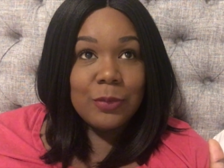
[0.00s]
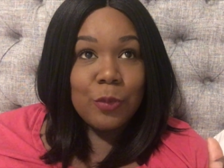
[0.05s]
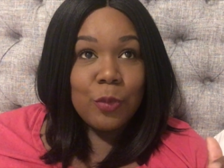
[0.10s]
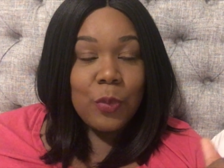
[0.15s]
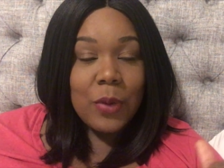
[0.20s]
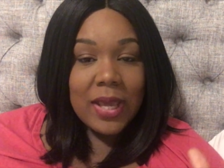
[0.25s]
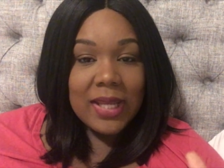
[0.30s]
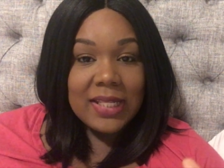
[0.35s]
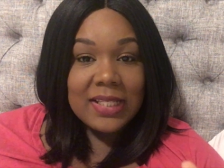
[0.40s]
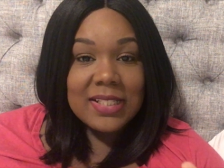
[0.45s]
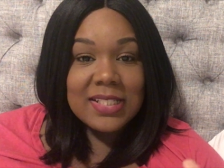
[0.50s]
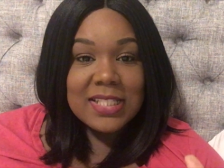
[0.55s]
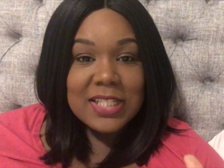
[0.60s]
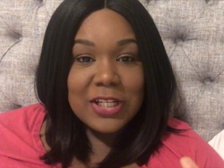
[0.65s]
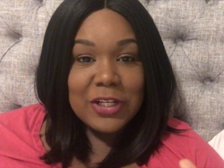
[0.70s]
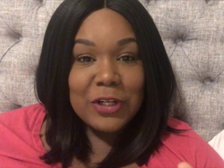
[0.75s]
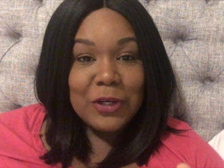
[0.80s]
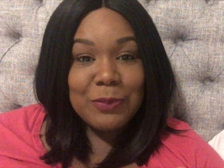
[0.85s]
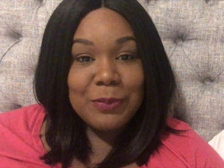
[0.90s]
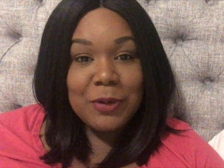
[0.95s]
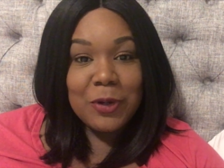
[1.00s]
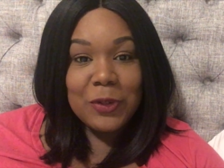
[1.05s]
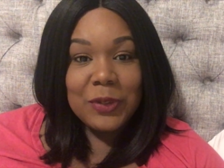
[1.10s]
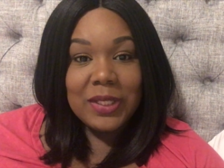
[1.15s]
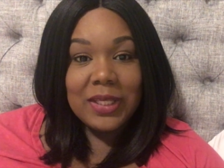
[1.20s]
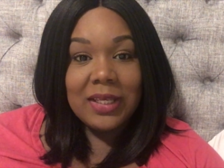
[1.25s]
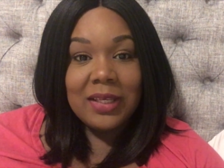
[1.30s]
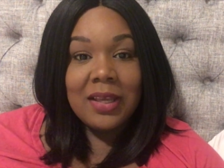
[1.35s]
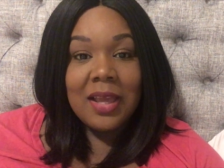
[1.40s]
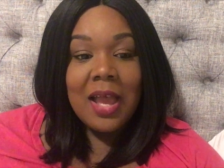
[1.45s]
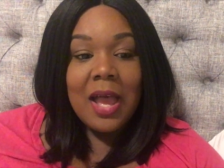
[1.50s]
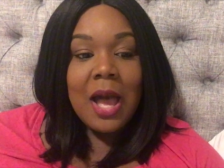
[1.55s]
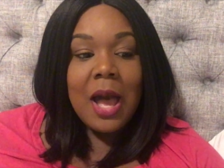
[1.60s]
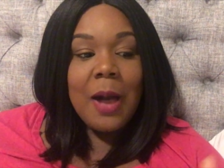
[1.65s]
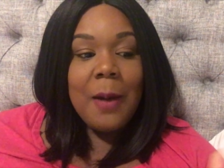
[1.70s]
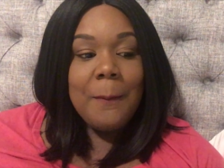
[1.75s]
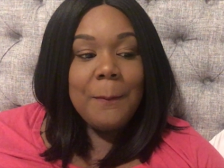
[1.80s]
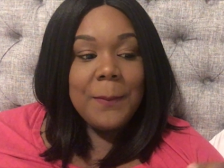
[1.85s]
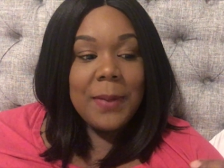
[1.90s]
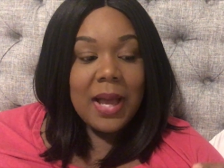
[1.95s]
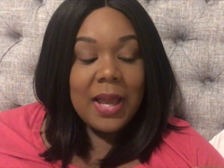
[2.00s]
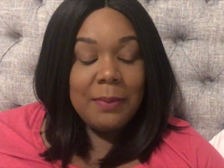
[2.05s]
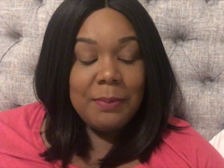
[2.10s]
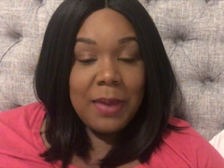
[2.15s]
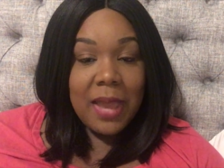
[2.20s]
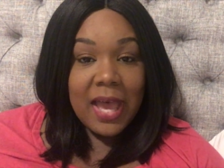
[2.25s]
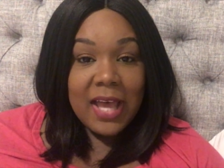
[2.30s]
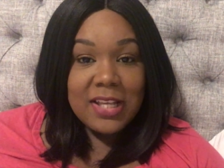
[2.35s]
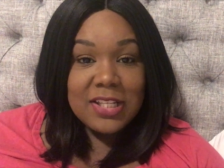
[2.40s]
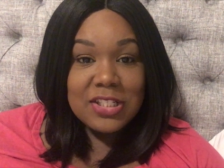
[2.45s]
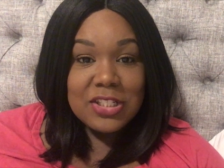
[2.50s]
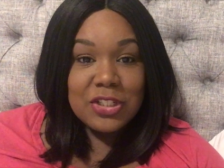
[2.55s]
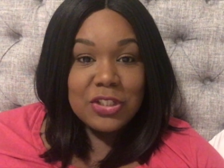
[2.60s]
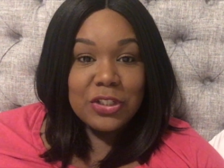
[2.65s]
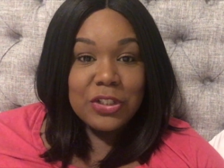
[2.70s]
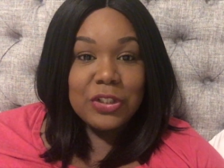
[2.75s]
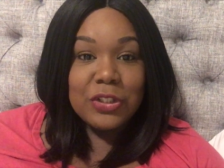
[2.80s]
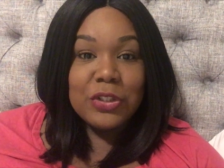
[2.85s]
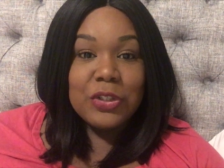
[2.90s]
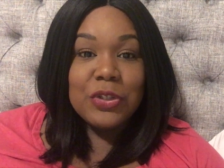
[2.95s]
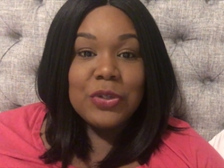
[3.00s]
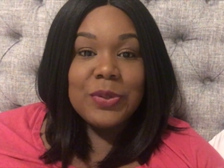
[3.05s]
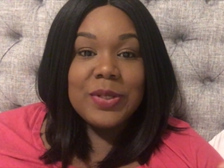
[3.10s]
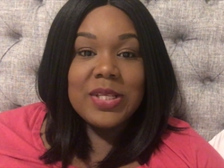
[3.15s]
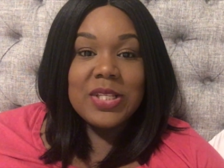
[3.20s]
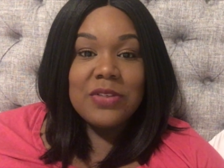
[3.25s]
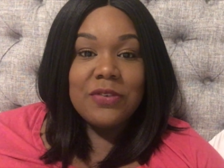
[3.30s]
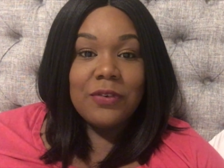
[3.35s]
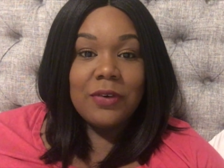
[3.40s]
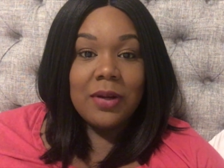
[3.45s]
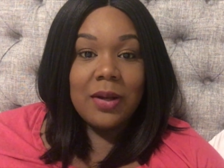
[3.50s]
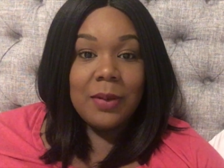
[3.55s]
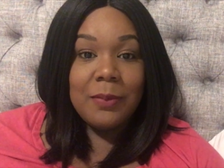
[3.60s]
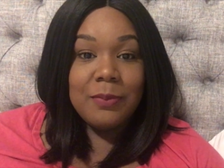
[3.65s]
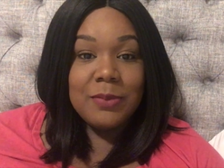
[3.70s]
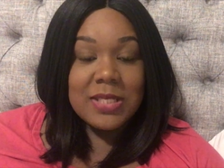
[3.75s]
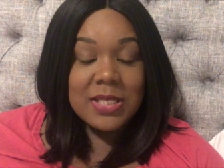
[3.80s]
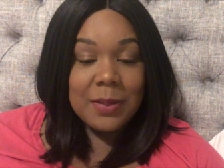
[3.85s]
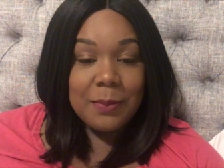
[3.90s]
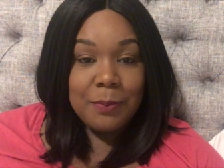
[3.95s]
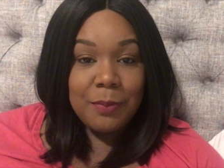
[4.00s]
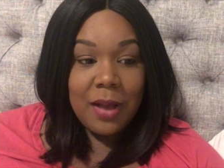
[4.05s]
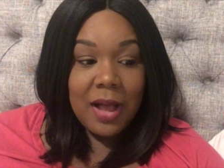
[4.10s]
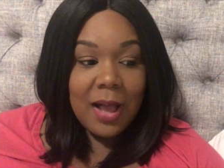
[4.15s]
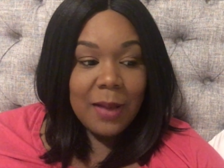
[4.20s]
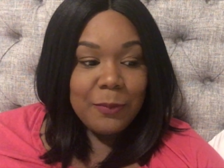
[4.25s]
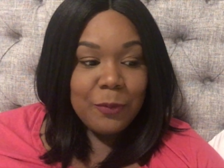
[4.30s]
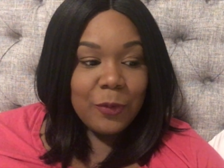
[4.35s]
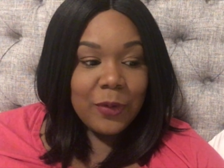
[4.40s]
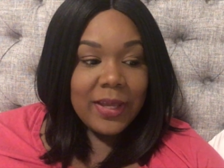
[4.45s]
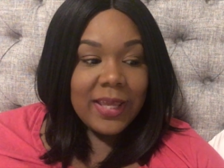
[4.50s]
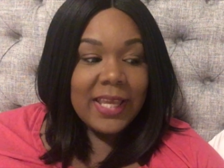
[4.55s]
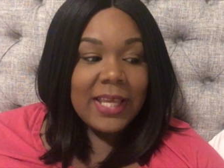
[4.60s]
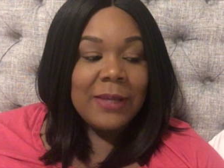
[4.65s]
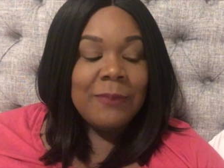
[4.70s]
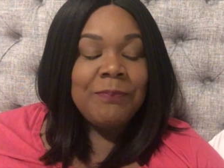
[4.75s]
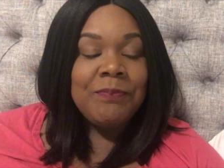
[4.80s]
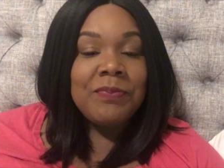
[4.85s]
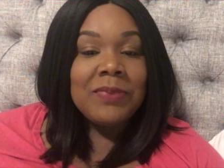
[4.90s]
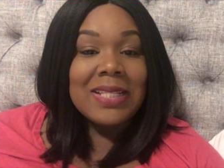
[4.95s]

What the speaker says: wedding ceremony, my pastor, who is from Zimbabwe,